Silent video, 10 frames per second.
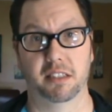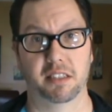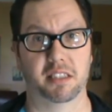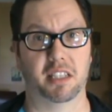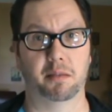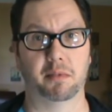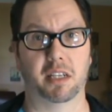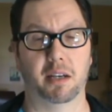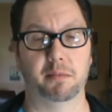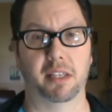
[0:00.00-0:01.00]
something
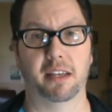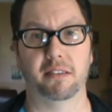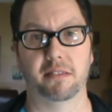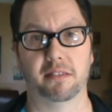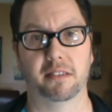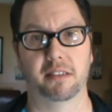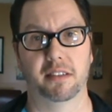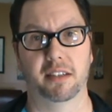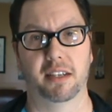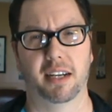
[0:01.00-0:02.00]
comes out,
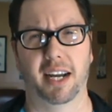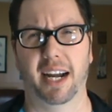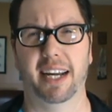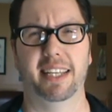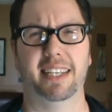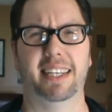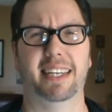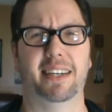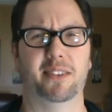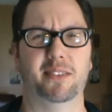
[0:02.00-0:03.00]
and then
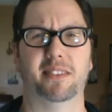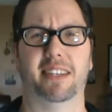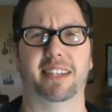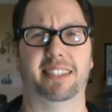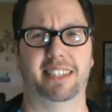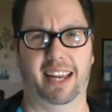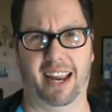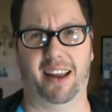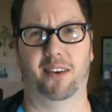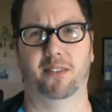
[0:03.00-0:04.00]
kills a
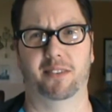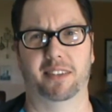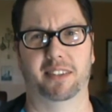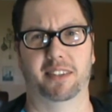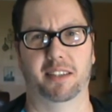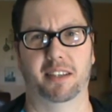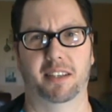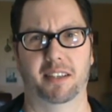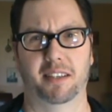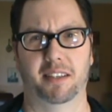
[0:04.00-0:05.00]
town
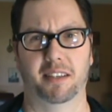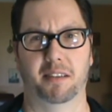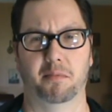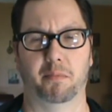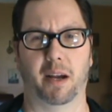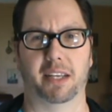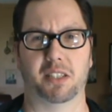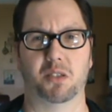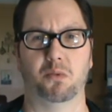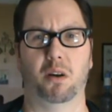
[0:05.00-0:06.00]
by
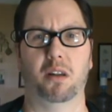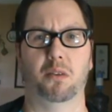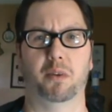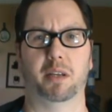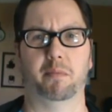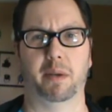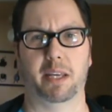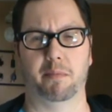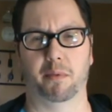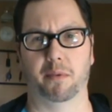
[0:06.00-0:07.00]
swallowing
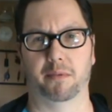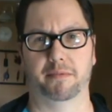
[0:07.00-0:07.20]
people.